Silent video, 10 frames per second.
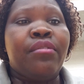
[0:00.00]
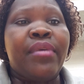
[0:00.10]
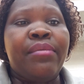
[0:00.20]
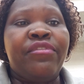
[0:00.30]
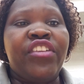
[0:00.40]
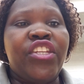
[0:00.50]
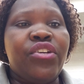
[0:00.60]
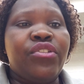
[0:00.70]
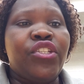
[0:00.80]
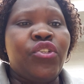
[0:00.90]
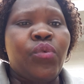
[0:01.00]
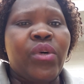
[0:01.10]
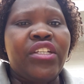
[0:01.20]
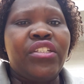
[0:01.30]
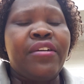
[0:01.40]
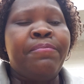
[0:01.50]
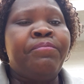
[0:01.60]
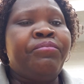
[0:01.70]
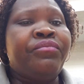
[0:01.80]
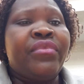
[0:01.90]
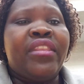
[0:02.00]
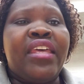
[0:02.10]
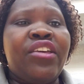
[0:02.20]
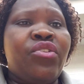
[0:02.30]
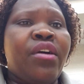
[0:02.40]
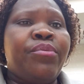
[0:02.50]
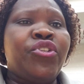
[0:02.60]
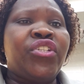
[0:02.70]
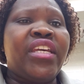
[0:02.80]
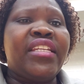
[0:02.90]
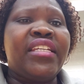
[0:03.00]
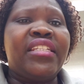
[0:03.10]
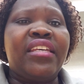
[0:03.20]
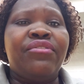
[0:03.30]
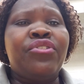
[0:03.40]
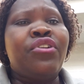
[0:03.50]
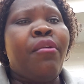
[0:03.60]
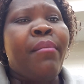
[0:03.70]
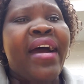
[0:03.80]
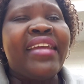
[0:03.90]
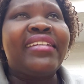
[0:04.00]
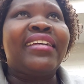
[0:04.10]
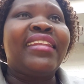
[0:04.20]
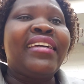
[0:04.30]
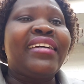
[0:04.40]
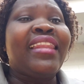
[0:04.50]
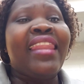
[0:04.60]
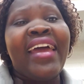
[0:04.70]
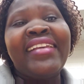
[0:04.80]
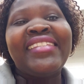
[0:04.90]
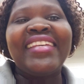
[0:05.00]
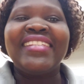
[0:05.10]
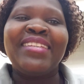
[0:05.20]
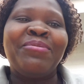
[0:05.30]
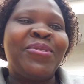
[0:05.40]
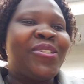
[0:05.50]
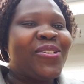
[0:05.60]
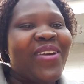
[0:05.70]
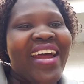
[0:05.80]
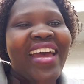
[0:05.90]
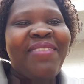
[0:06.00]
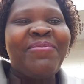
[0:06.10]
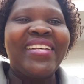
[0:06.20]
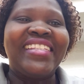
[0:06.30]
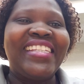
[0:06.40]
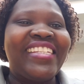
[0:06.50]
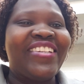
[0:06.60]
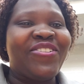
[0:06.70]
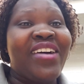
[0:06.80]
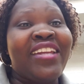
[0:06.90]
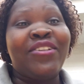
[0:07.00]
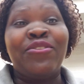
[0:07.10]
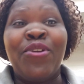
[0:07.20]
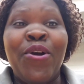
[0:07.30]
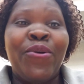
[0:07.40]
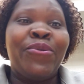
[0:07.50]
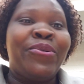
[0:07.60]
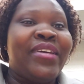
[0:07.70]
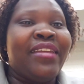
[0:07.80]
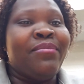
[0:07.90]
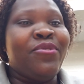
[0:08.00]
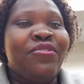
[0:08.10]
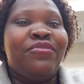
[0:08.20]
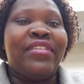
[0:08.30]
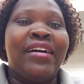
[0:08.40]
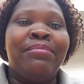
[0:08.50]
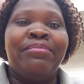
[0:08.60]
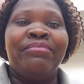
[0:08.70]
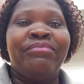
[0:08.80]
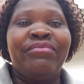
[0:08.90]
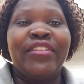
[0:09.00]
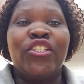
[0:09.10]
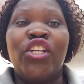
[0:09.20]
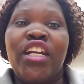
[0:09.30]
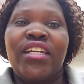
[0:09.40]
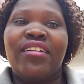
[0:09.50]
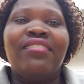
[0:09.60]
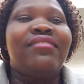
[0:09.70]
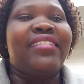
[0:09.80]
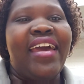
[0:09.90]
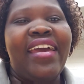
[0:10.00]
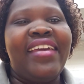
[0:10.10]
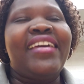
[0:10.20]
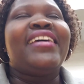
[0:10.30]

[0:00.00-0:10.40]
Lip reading: on my videos and you watch them, thank you. I appreciate it. If you don't mind to click likes and subscribe, because this girl trying to grow and move up the chart. Okay.